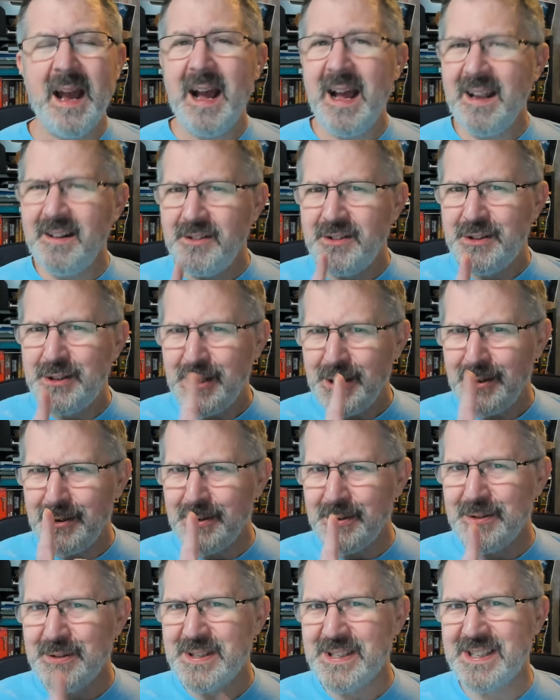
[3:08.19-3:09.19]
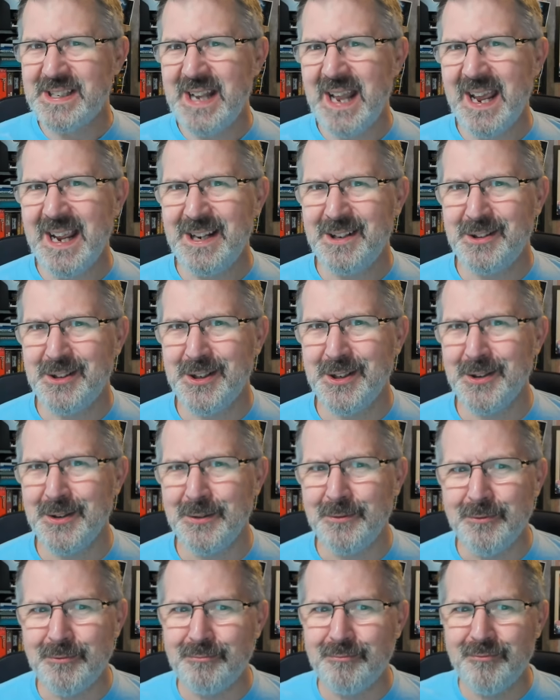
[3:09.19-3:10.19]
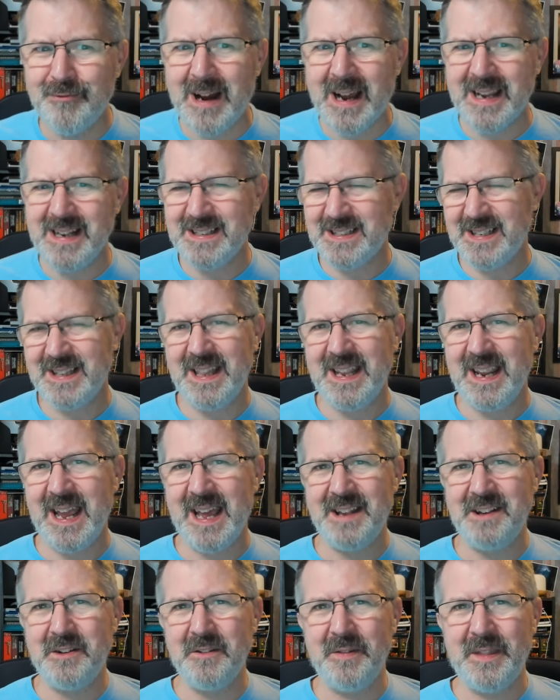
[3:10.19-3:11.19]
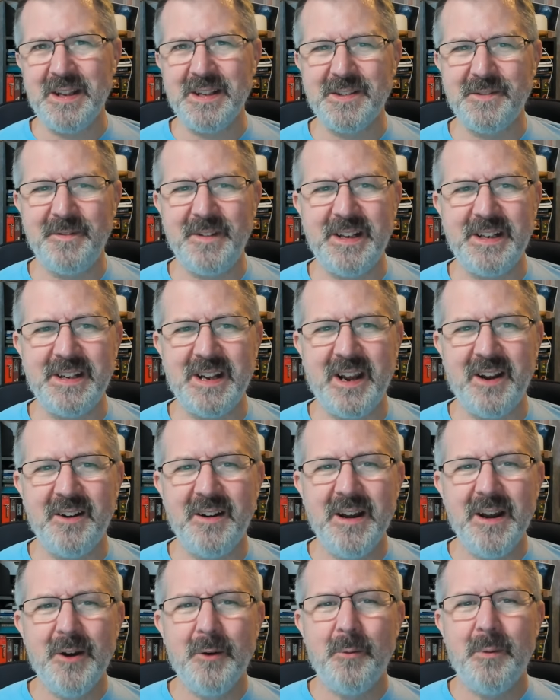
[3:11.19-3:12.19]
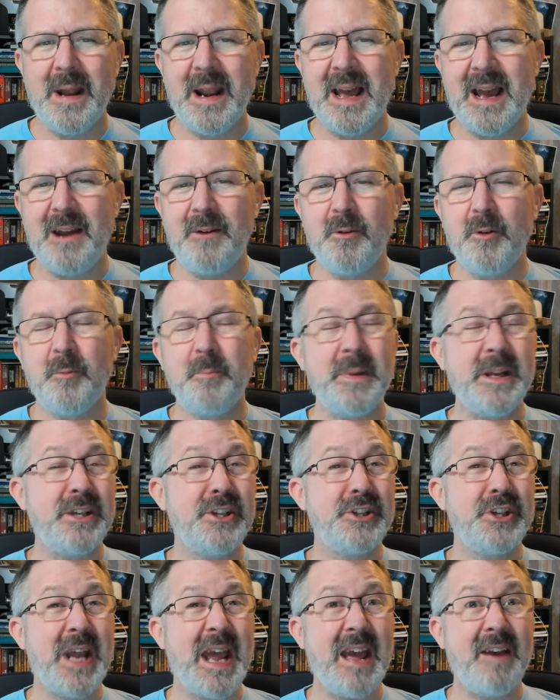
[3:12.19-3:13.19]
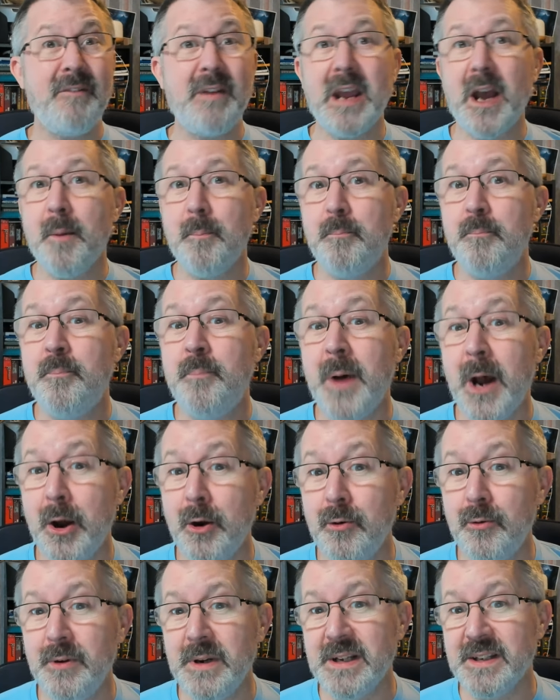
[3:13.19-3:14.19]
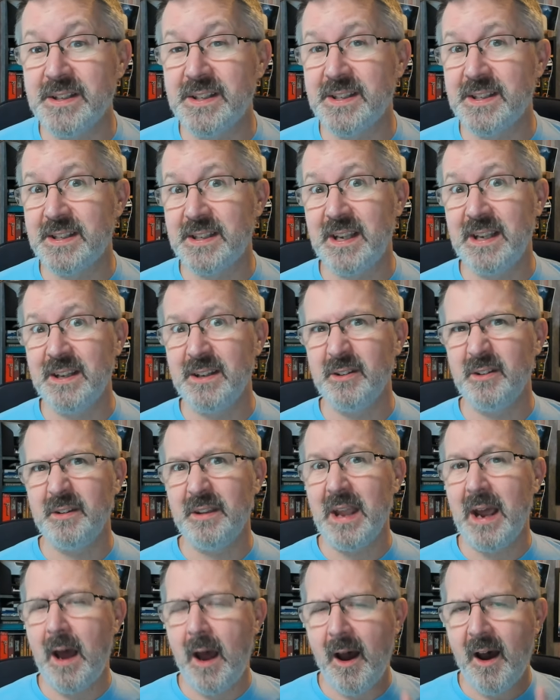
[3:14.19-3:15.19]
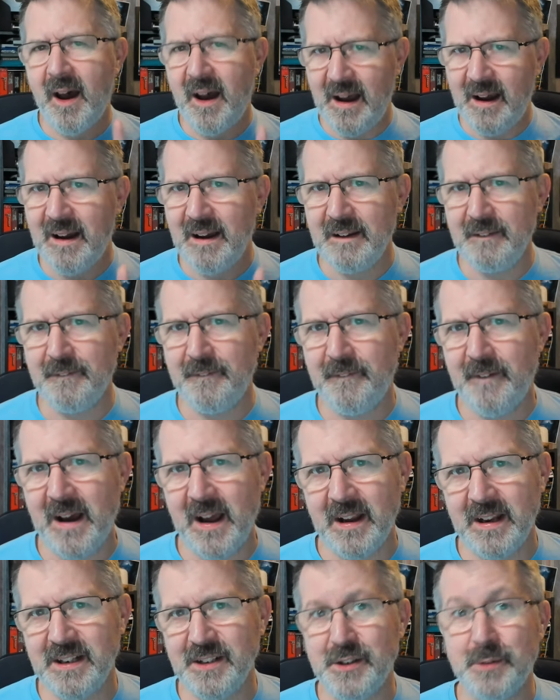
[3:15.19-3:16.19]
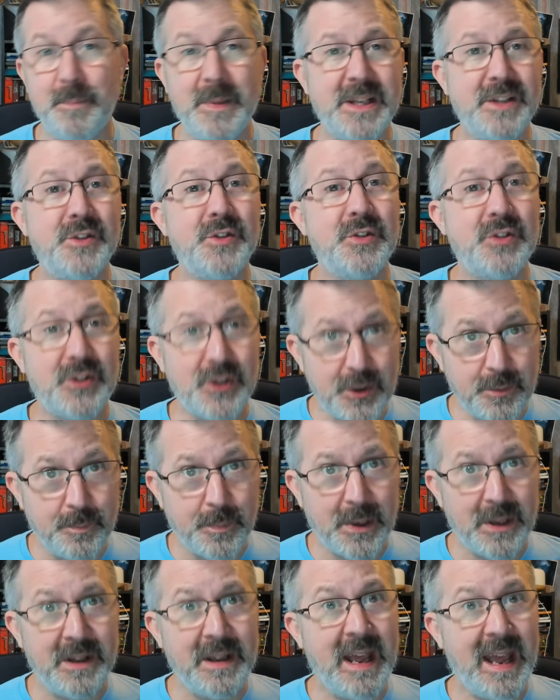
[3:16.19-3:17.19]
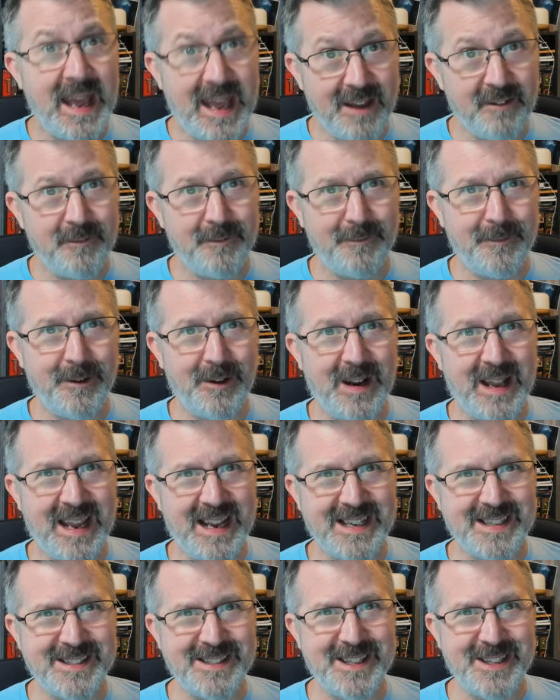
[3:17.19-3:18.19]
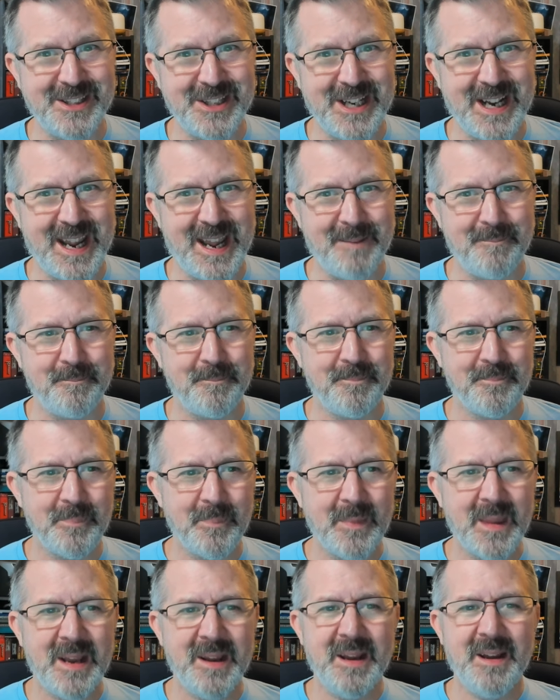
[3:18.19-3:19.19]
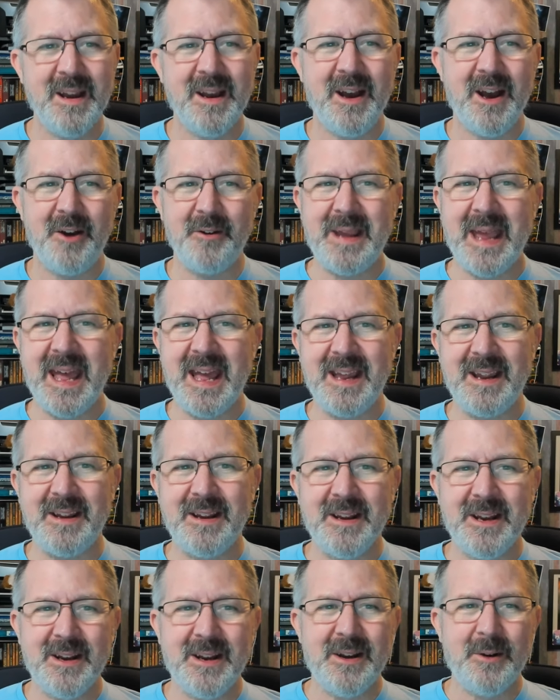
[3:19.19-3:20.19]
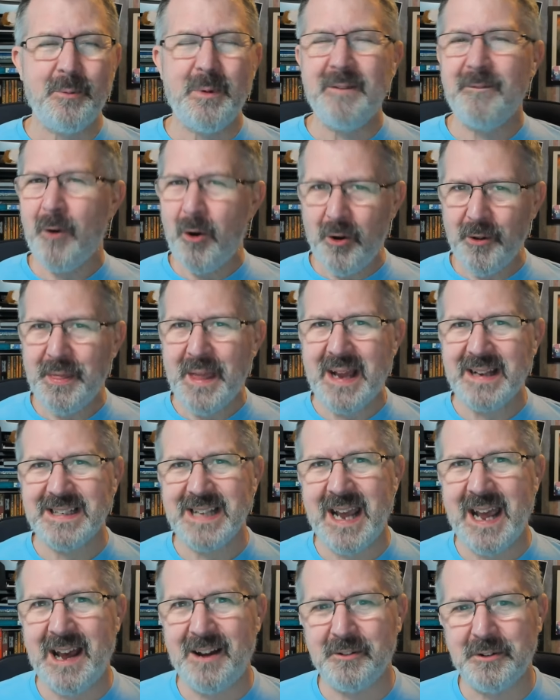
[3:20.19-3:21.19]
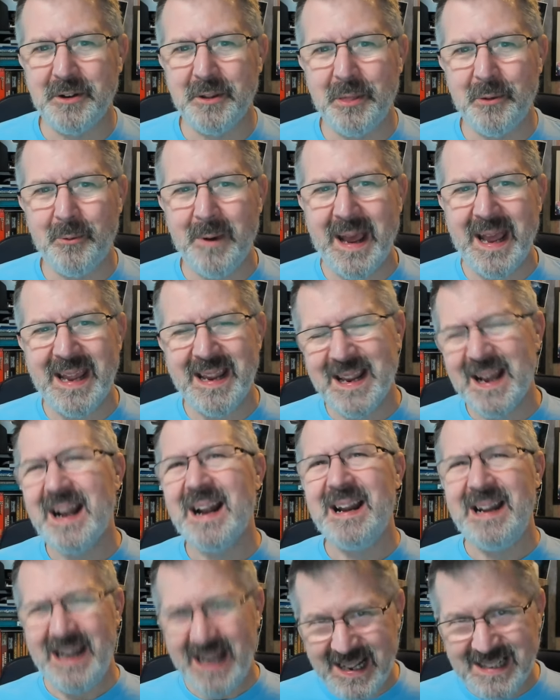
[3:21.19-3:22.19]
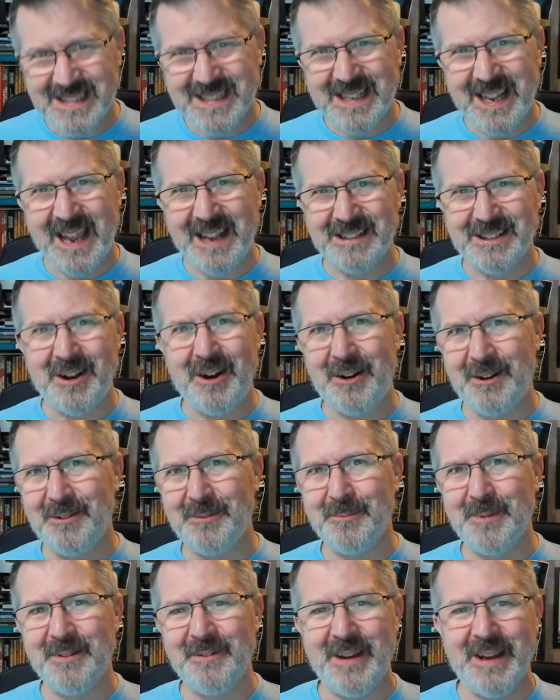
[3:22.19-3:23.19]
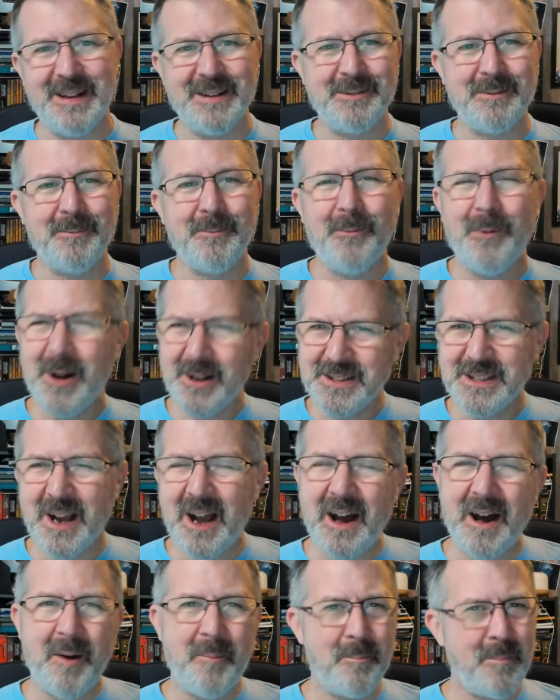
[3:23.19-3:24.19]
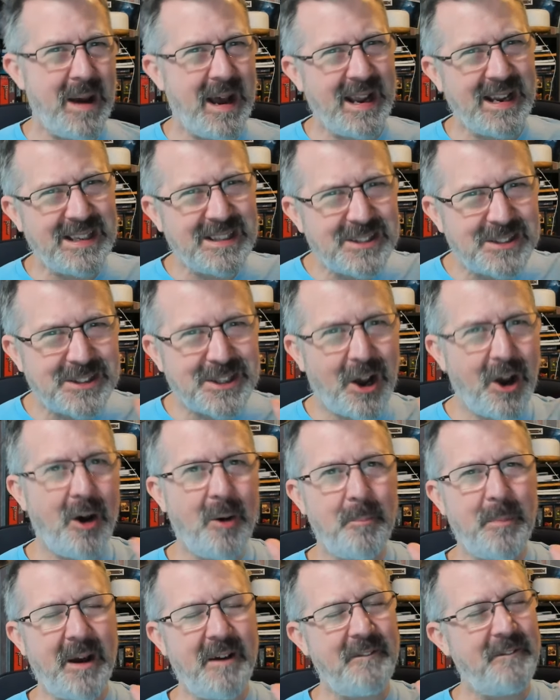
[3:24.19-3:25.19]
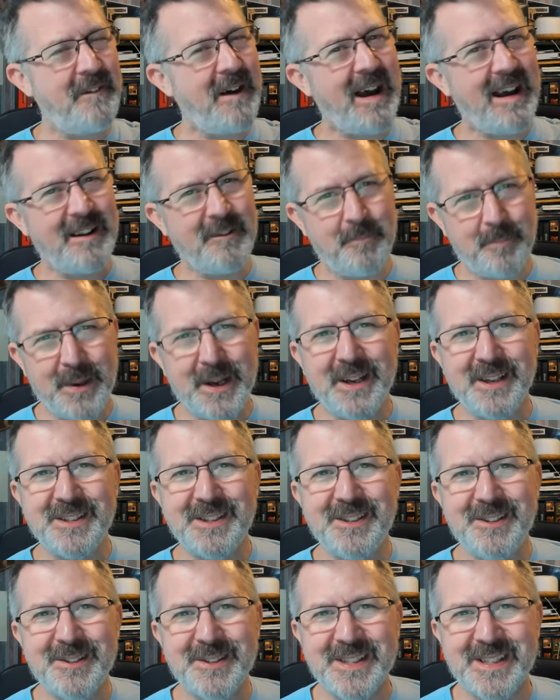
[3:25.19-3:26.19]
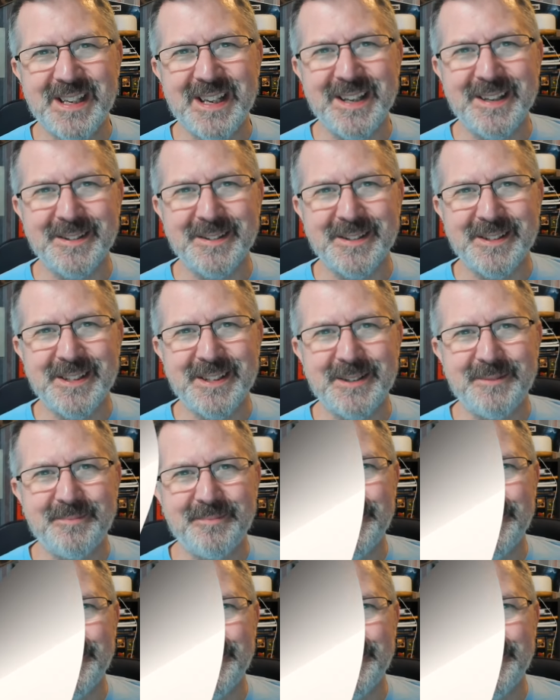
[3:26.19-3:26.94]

And do stay tuned right to the end of this video when I will be sharing a bonus skill that I find to be super helpful as the GM. Okay, with all that out of the way, let's get on with it. What are my top five personal skills?